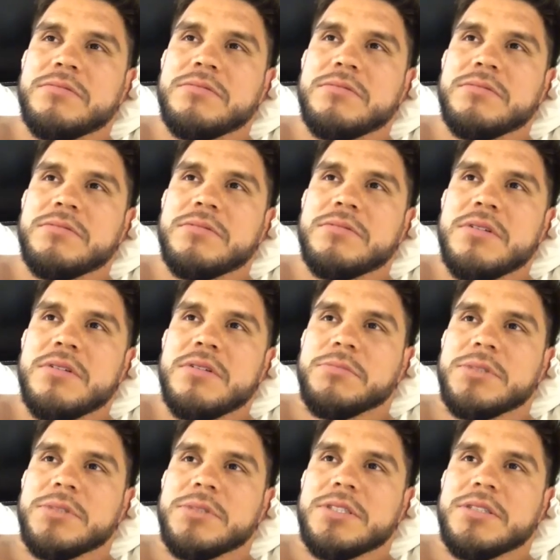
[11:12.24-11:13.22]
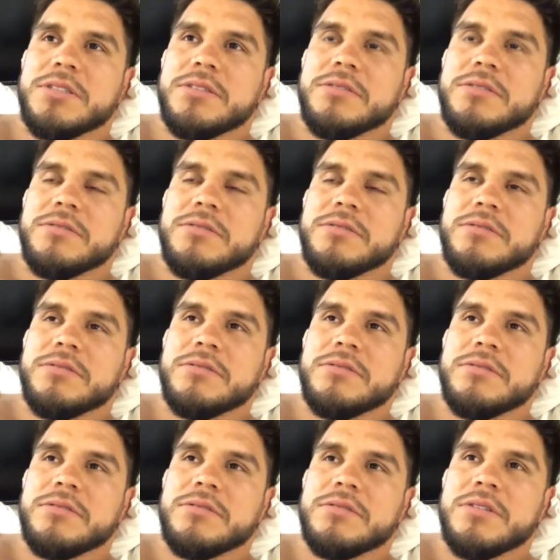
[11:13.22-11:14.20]
Oh, man.
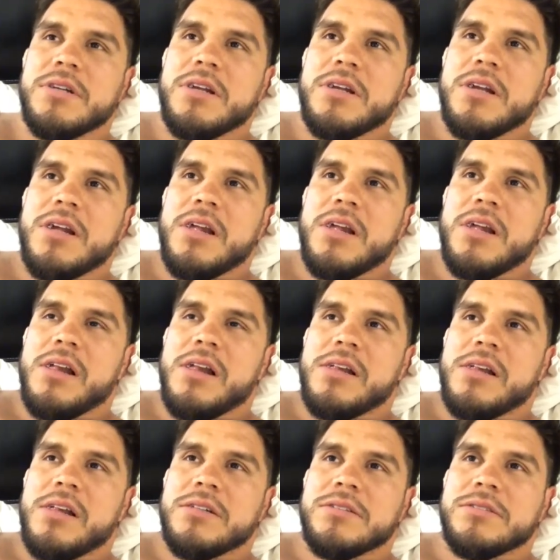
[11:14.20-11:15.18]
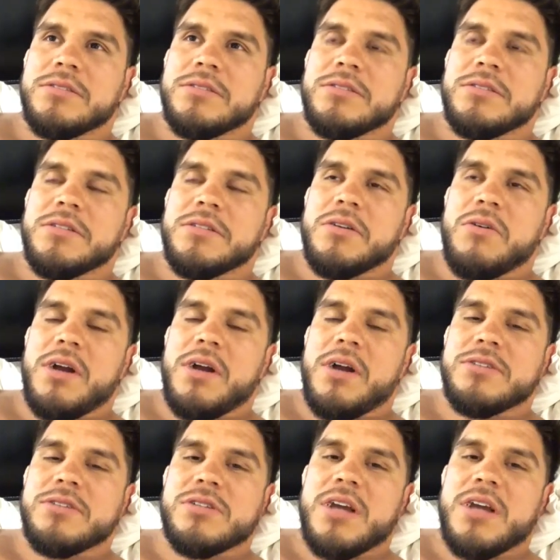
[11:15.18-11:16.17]
You know, I
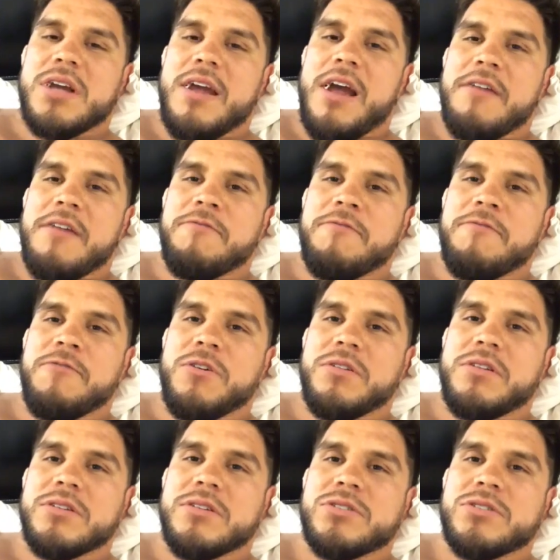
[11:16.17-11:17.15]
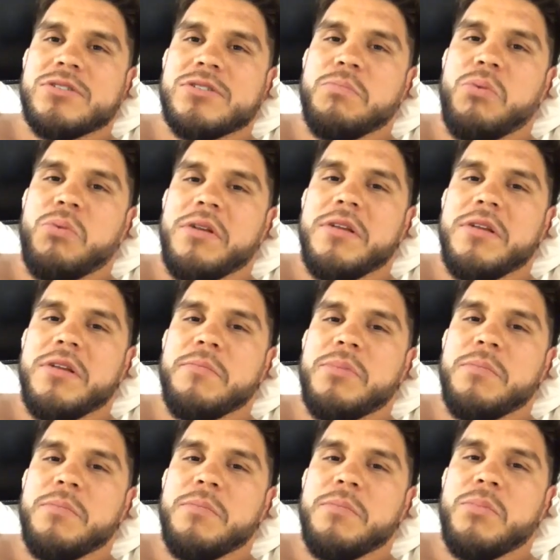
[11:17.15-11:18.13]
fear disappointing people. I fear
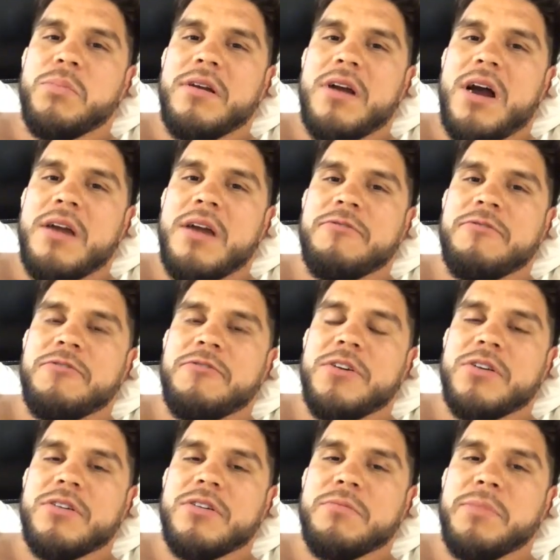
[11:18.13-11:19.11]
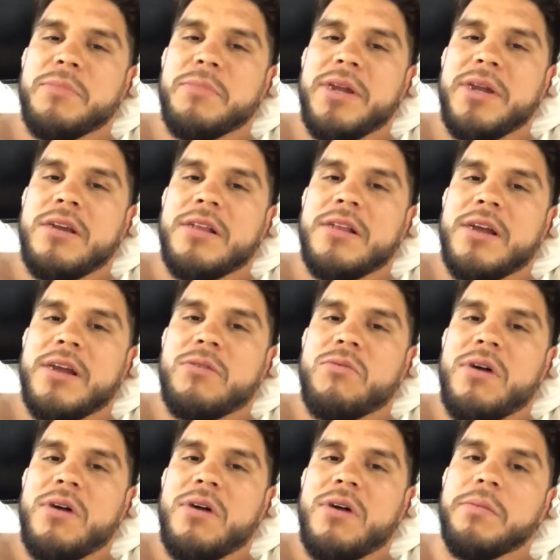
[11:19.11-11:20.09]
making like wrong mistakes. You know, where I
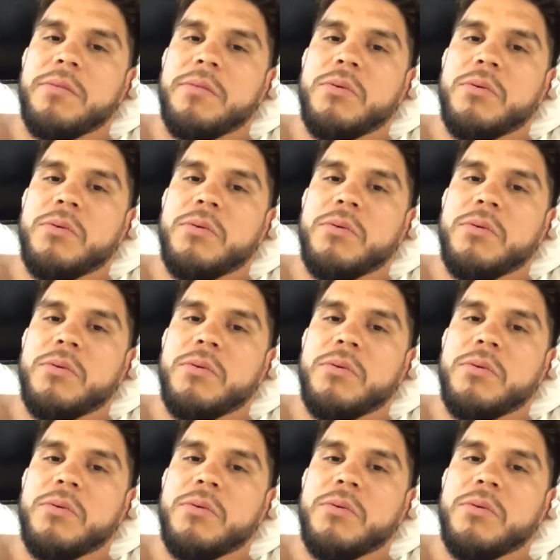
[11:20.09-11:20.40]
hurt people.